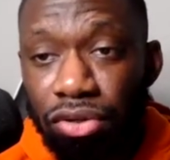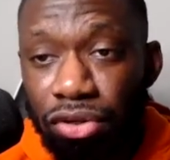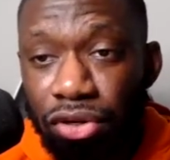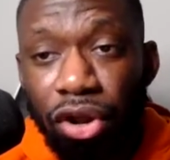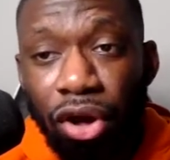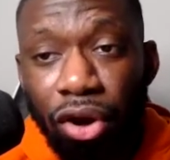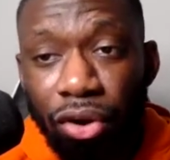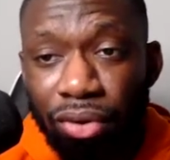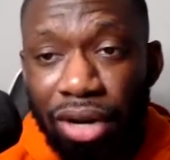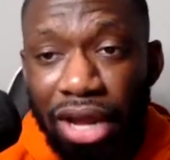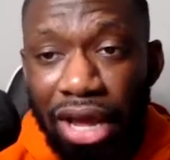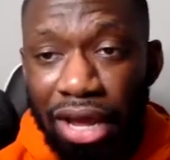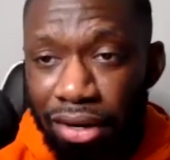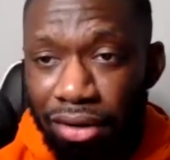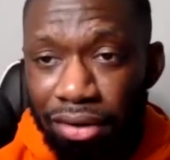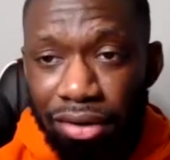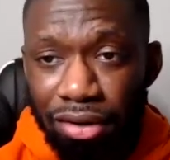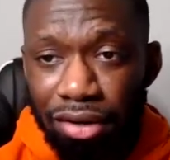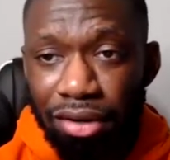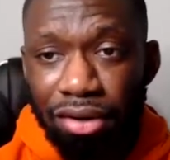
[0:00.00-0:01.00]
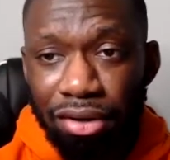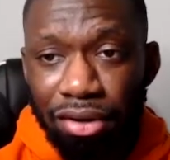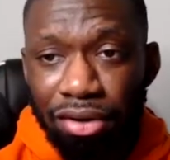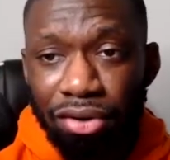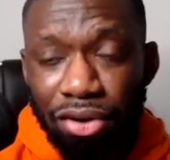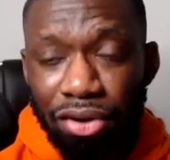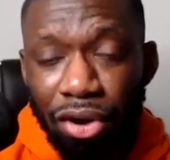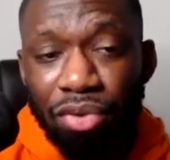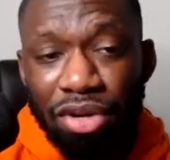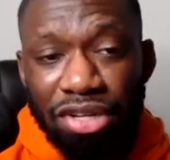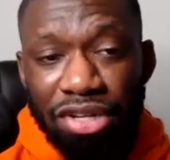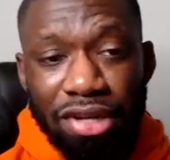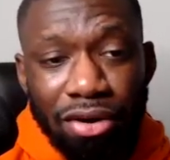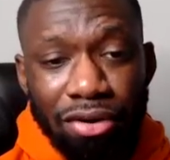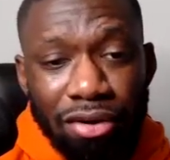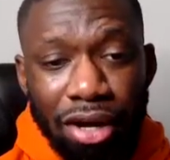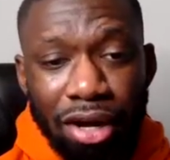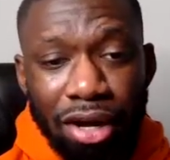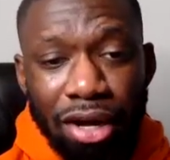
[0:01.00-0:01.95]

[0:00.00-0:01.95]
know that know what's going